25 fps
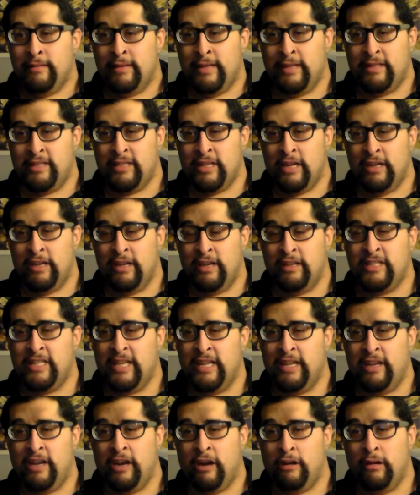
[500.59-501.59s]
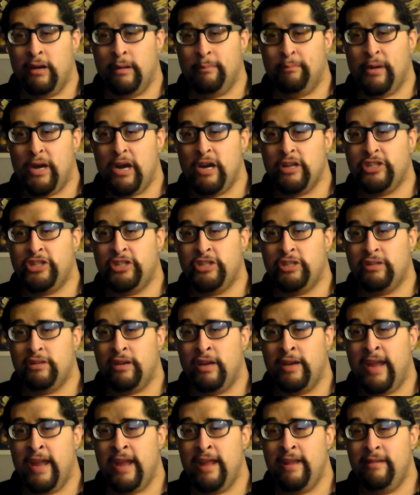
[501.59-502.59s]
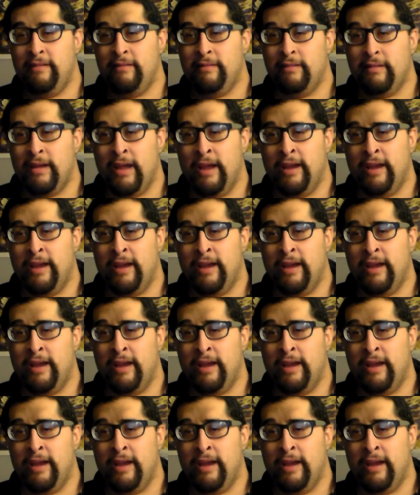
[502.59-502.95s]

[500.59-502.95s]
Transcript: Did Sin Cara botch again?